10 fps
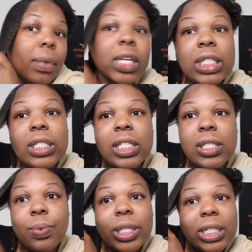It just
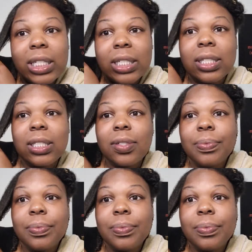is what it is.